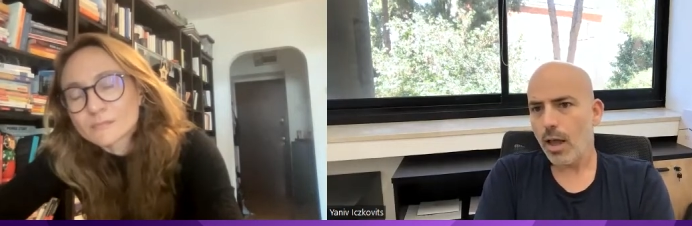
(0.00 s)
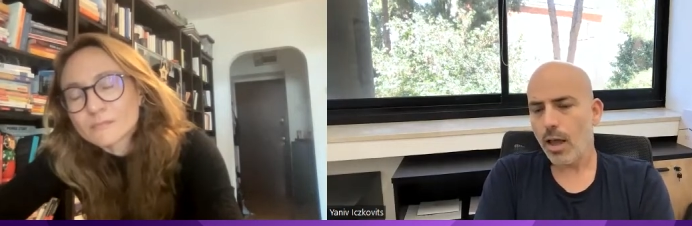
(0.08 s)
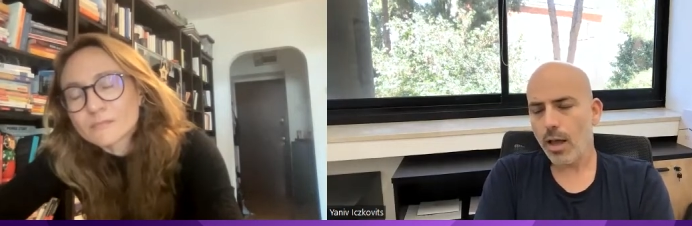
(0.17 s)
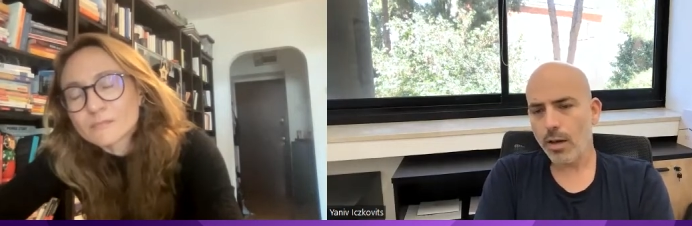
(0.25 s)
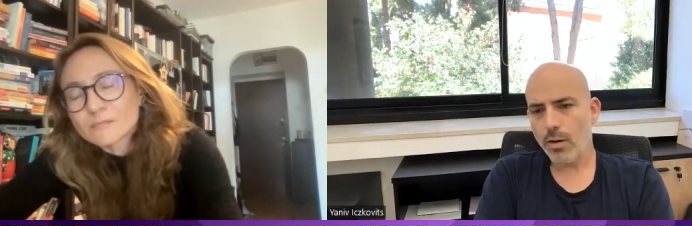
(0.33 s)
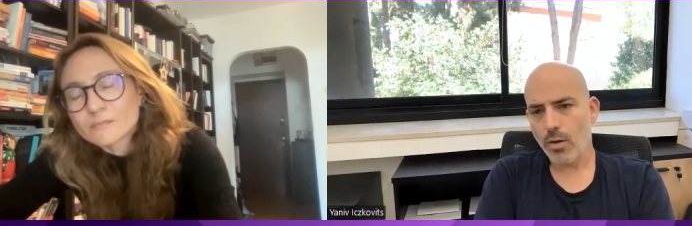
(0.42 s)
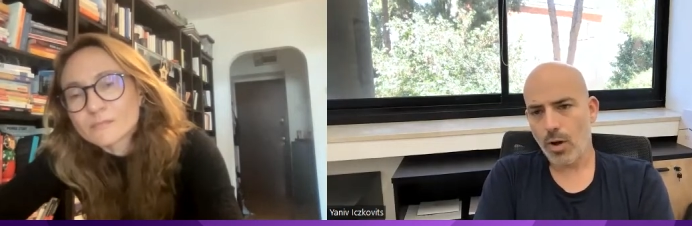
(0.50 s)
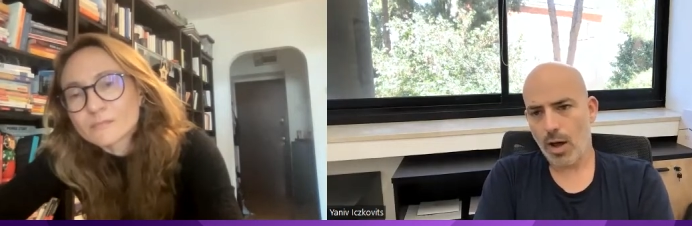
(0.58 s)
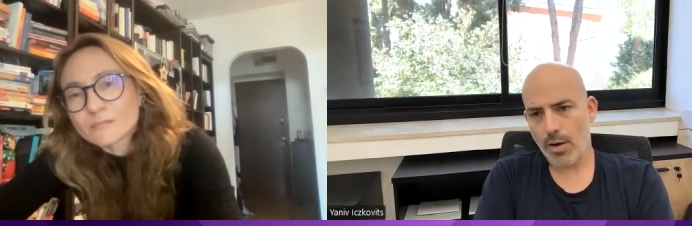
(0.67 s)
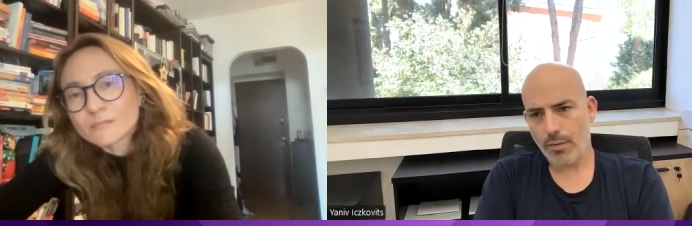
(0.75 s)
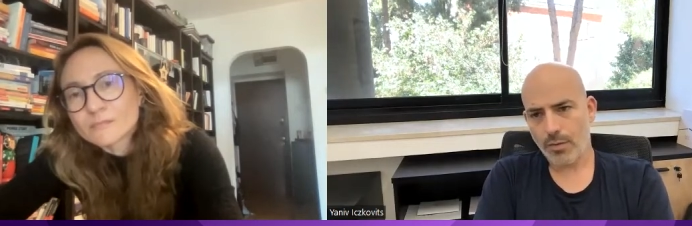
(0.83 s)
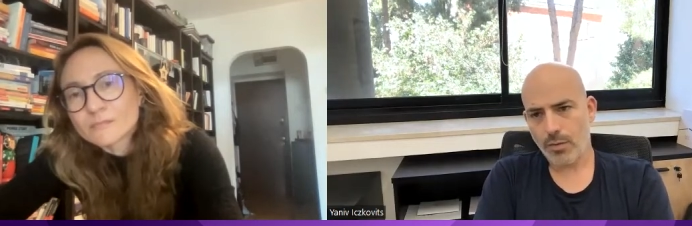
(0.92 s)
Speaker 1: and you
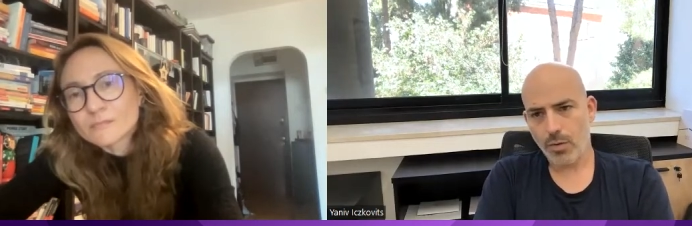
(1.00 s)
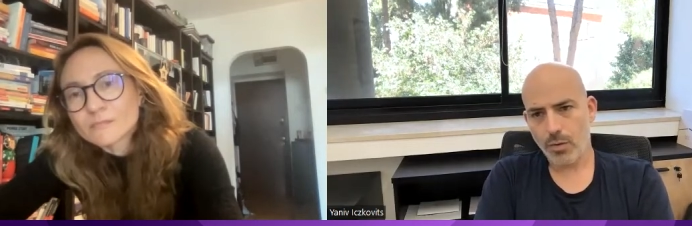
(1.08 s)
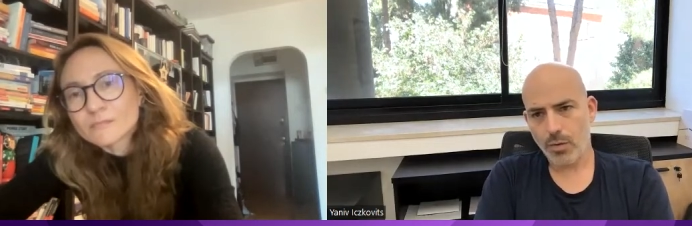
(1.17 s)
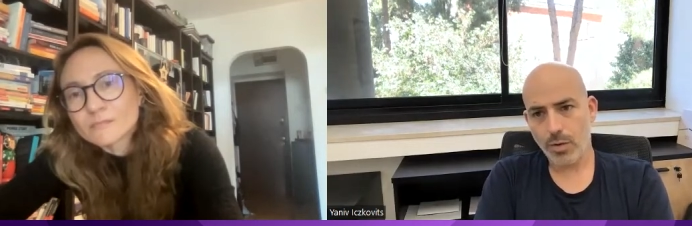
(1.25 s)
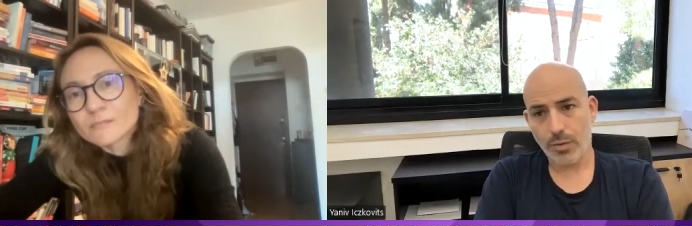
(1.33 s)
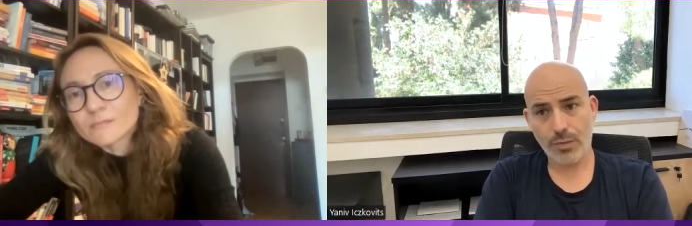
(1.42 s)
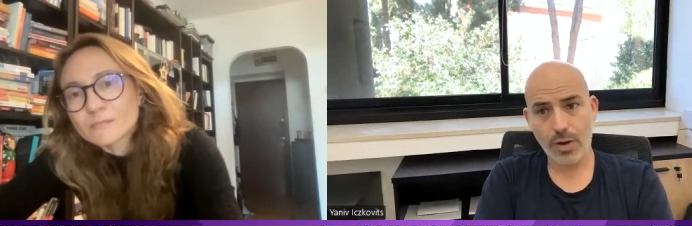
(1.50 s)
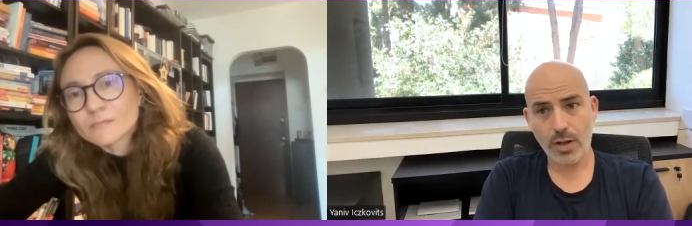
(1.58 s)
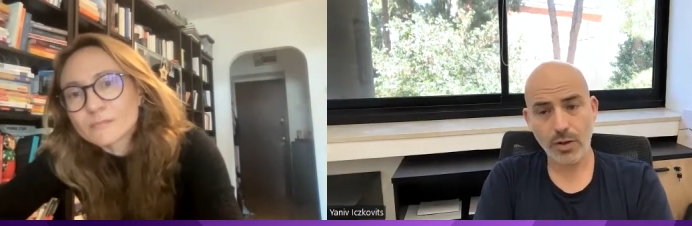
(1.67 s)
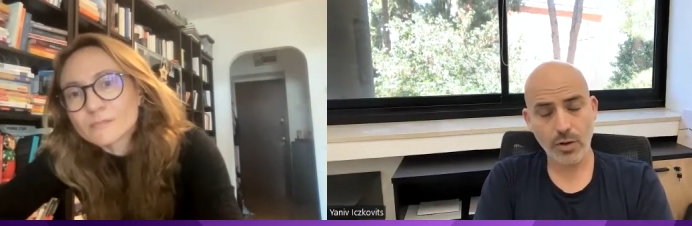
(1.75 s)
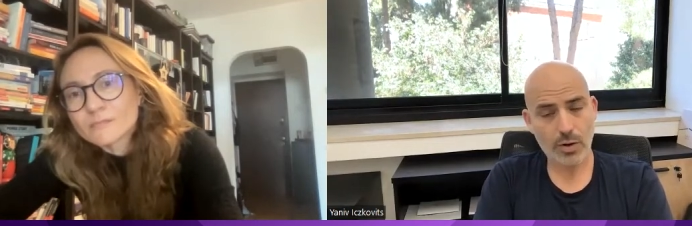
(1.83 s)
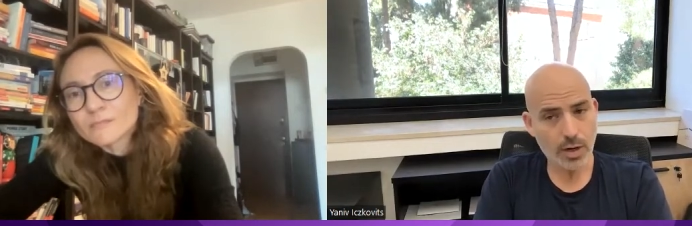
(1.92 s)
have to
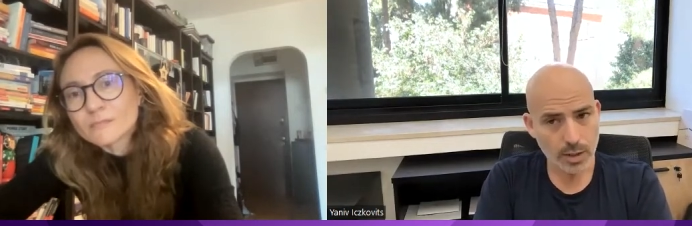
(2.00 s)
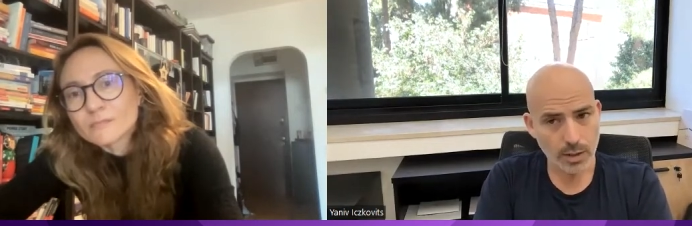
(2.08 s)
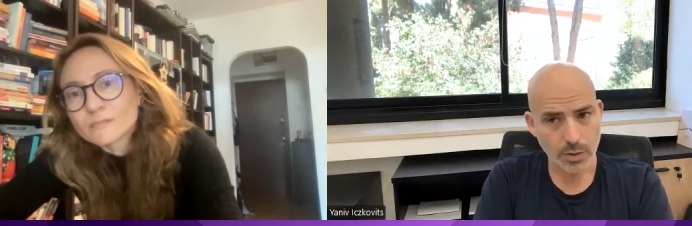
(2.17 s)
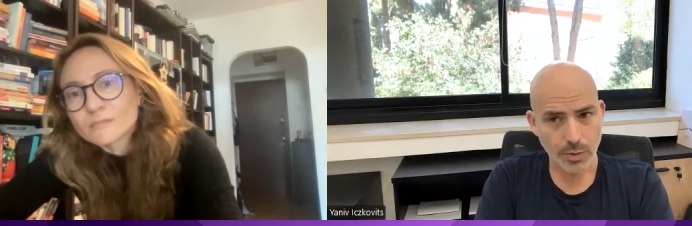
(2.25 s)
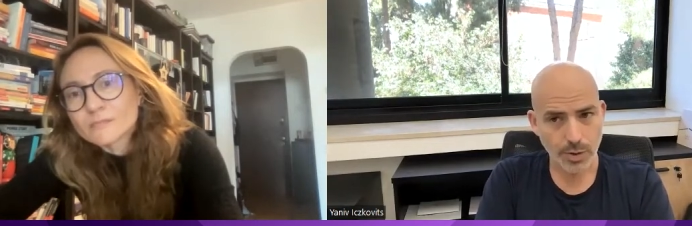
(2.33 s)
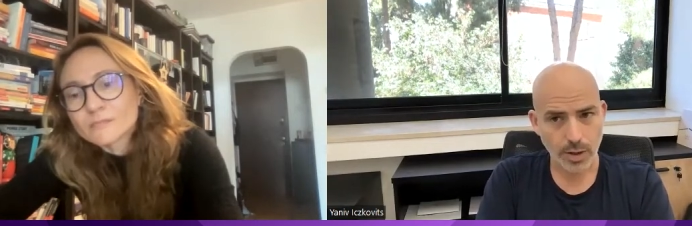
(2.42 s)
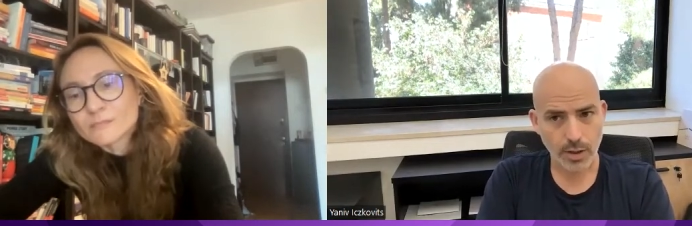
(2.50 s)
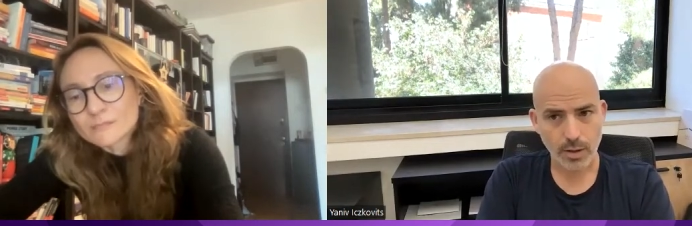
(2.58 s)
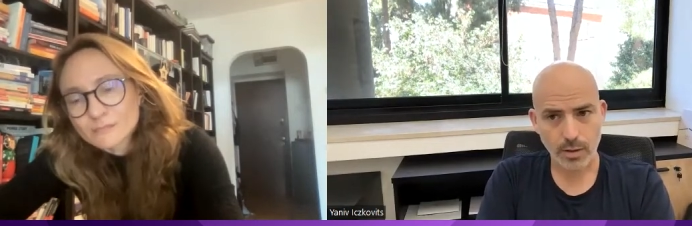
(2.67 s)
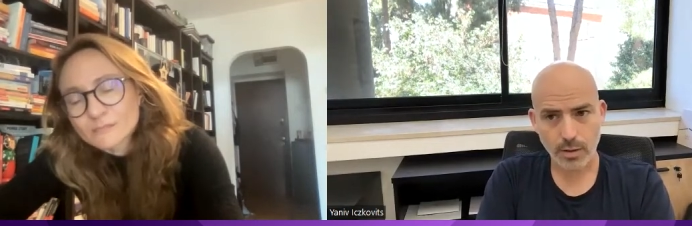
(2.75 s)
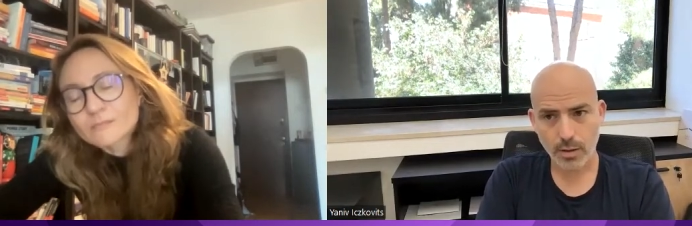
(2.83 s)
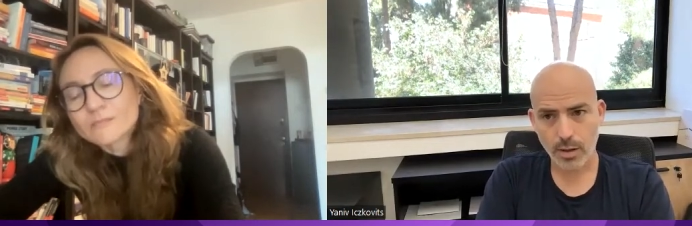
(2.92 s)
defend your
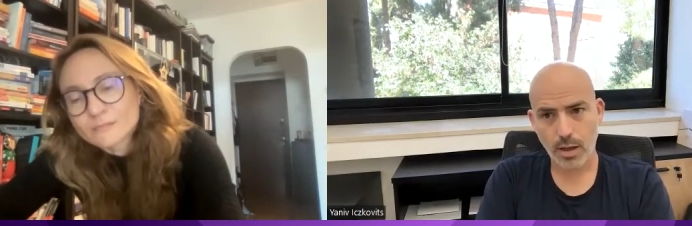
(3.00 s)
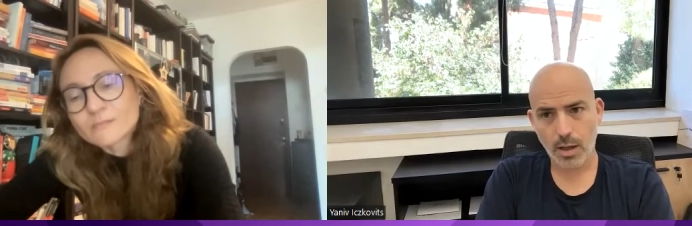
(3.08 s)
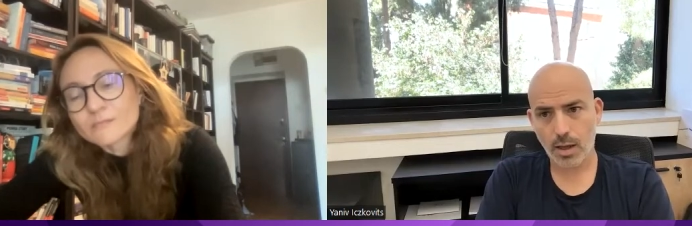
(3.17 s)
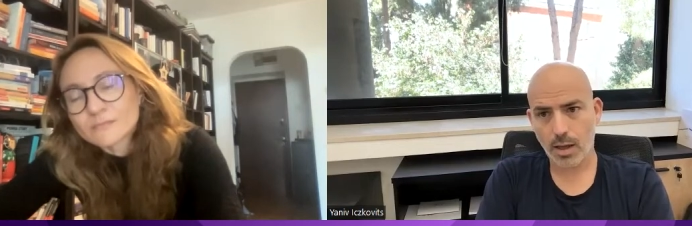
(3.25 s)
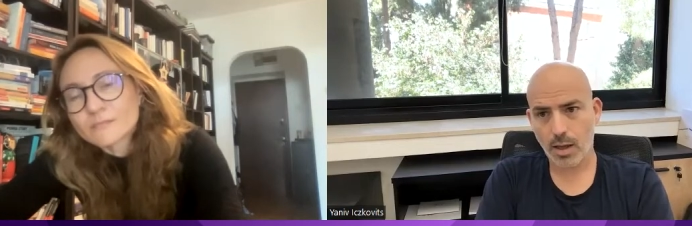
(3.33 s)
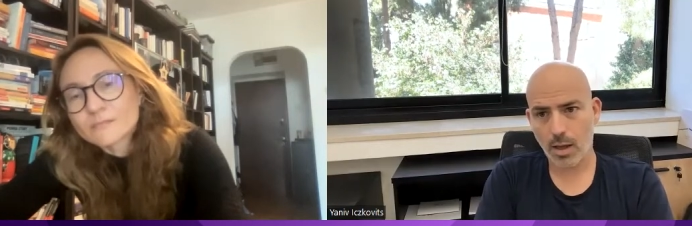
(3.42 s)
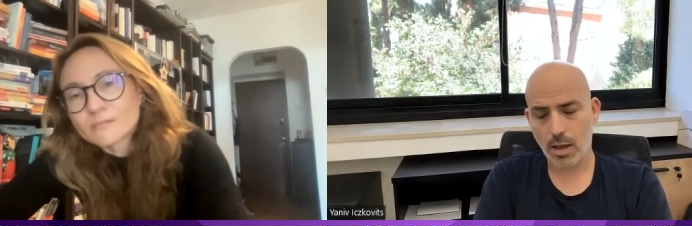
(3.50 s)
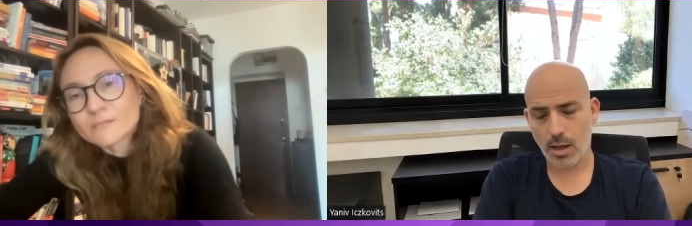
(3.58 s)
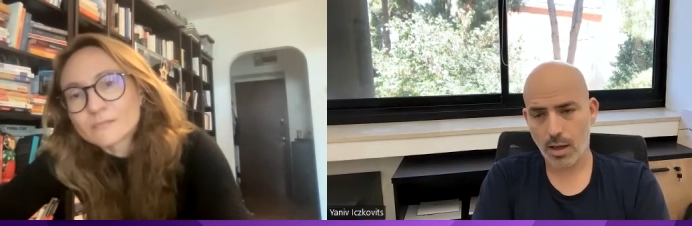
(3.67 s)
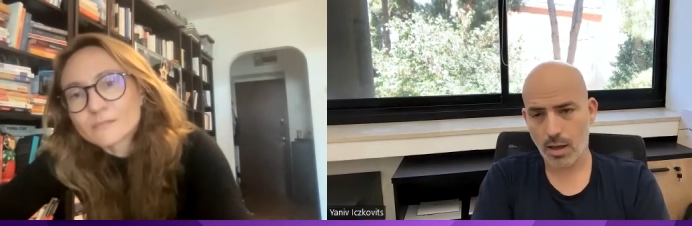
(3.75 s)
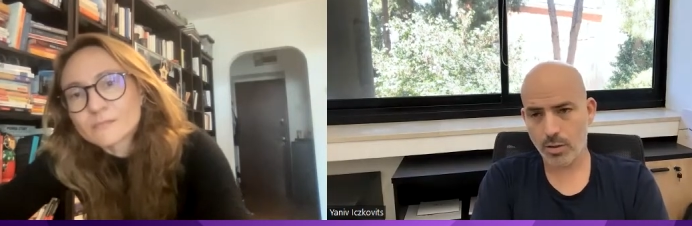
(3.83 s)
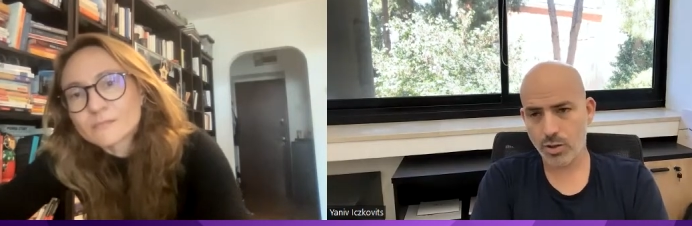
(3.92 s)
country
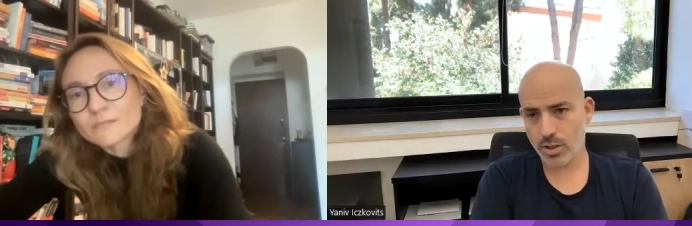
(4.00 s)
uh,